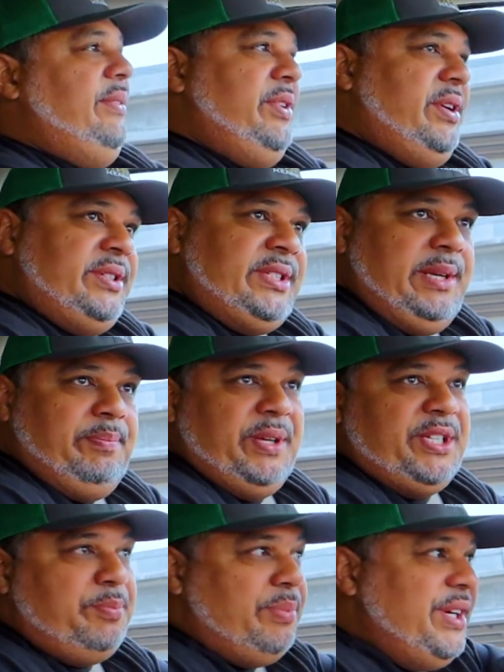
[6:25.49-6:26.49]
If you're a C+
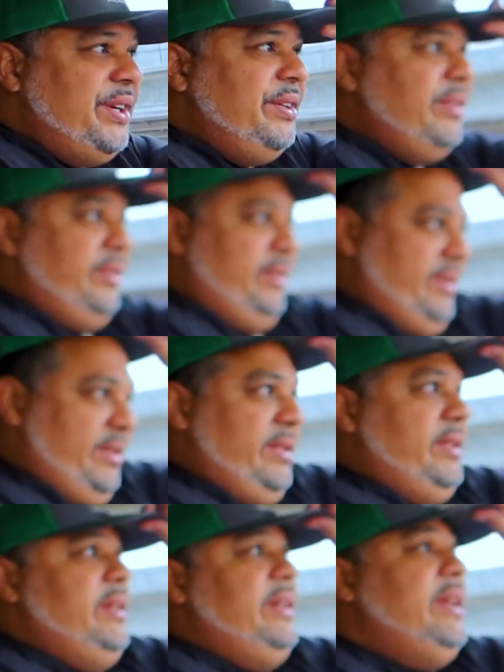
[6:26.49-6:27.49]
breeder,
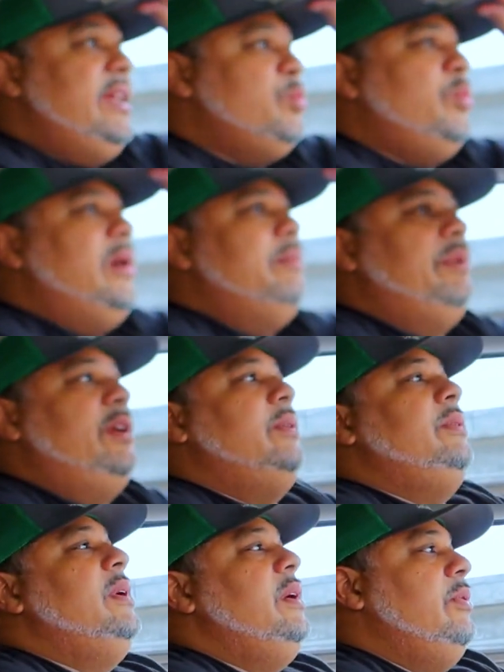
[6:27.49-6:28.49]
guess what,
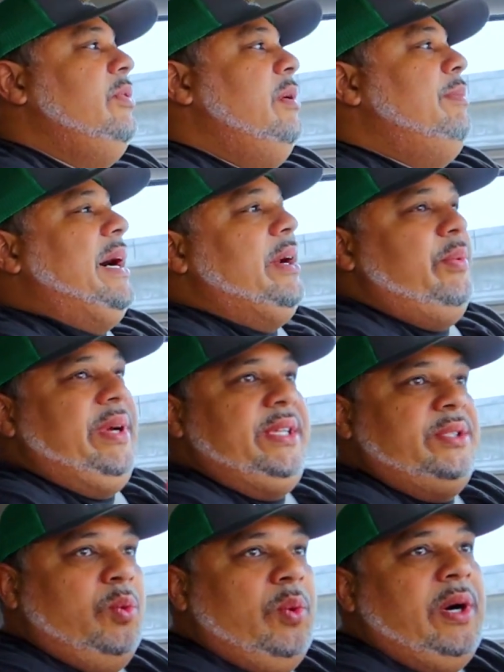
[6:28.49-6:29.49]
bro? We're about to
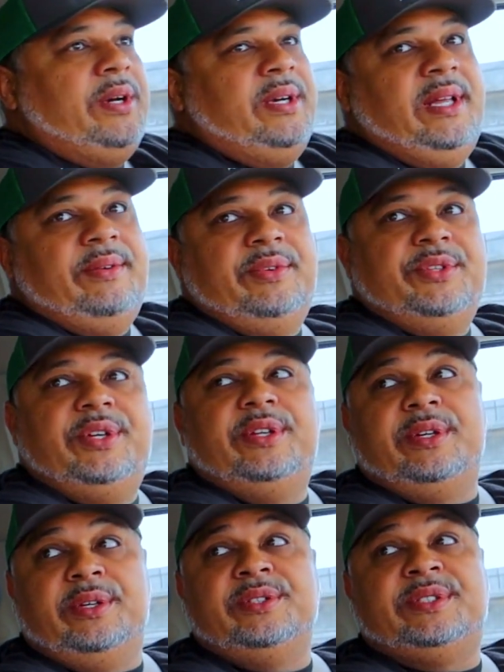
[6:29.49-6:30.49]
raise the water level. You're
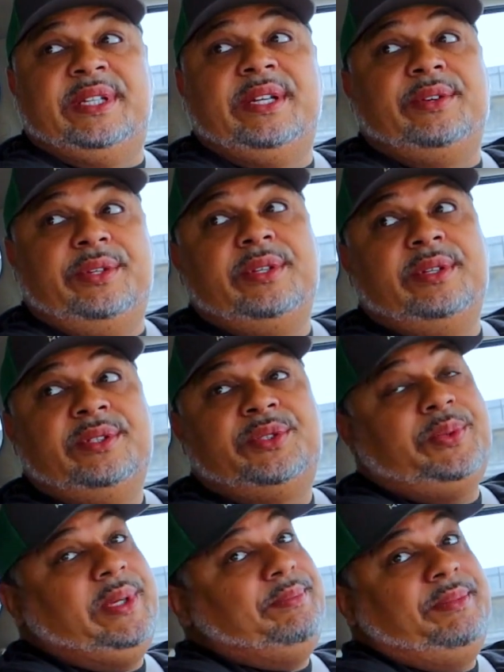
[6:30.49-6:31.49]
either gonna sink or you're gonna
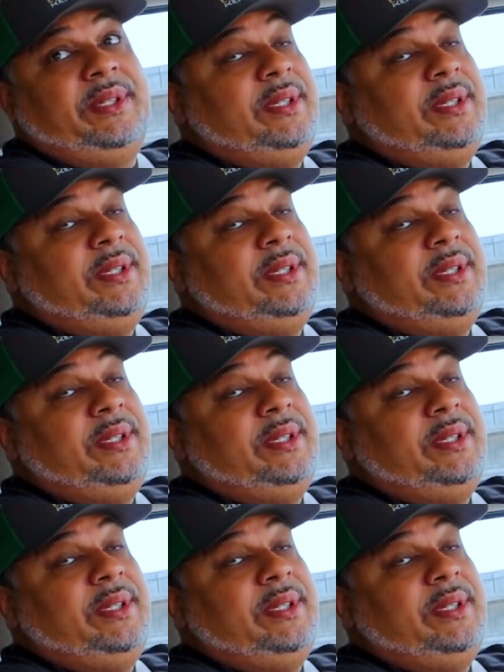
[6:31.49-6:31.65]
swim.